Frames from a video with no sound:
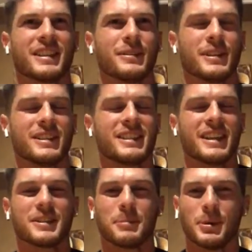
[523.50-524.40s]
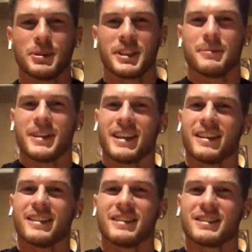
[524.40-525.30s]
and he would hit tennis balls at me
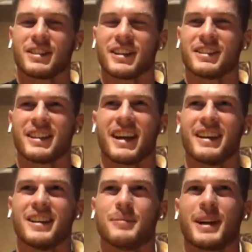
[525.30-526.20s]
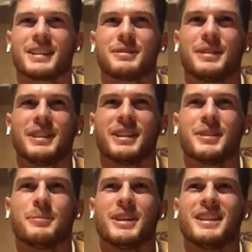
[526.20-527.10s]
and so I could practice fielding on
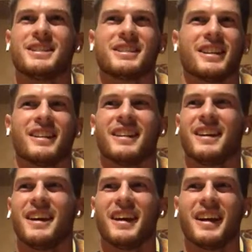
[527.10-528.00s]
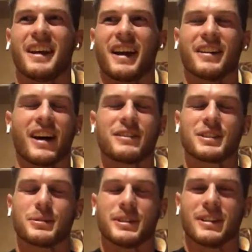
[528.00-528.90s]
the beach. And I've
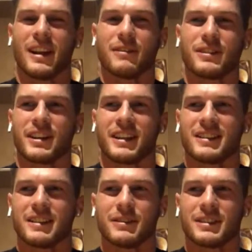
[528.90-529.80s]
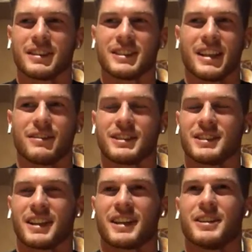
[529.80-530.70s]
just always loved cricket ever
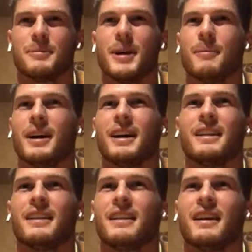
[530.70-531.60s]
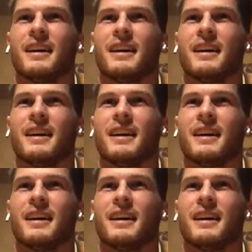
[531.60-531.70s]
since I can remember. And